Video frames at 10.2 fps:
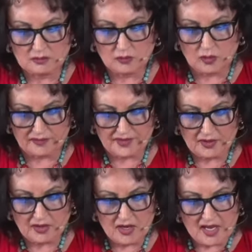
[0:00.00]

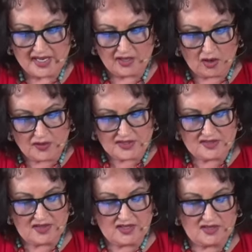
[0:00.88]
warfare. And all these
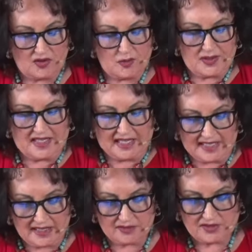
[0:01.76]
things are the
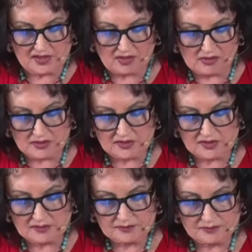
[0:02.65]
beginning of
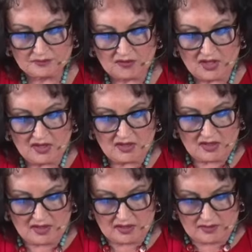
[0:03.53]
sorrows.
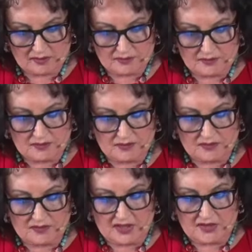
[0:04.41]
Uh,
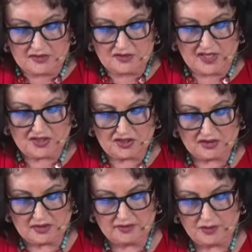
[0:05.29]
then they shall
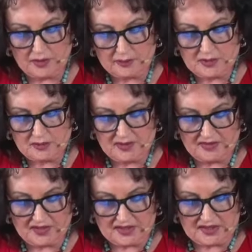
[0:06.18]
deliver you up to be
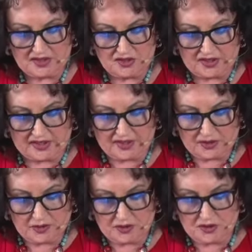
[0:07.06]
afflicted and shall kill
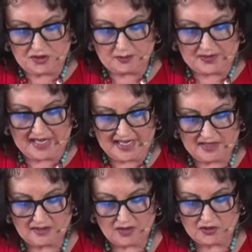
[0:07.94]
you, and you shall be
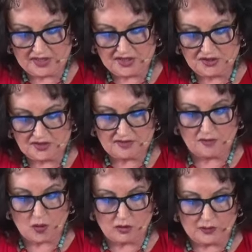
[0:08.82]
hated of all nations
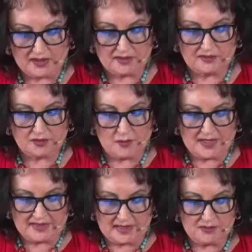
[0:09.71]
for what? For
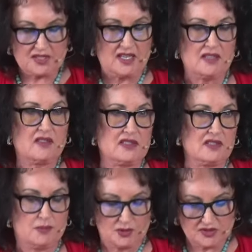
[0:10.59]
my name's sake. This
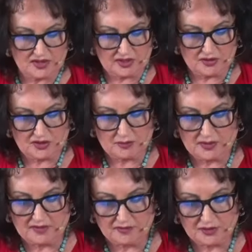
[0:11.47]
is persecution,
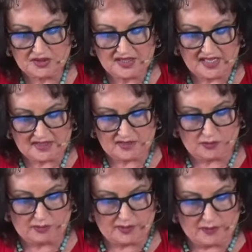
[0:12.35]
but in verse 10 is
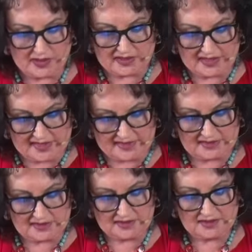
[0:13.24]
where we want to
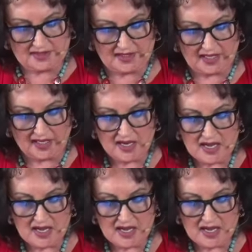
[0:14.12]
land today.